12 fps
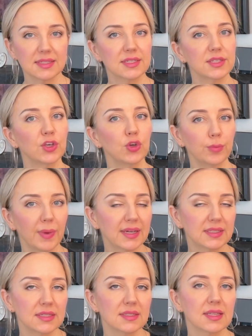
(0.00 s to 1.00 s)
as
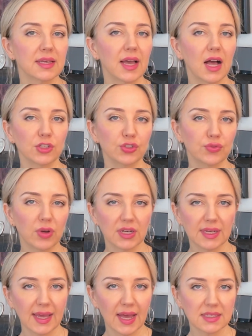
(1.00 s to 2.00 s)
humectants like
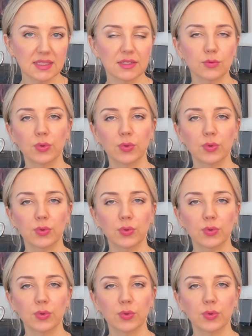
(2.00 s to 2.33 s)
hyaluronic acid,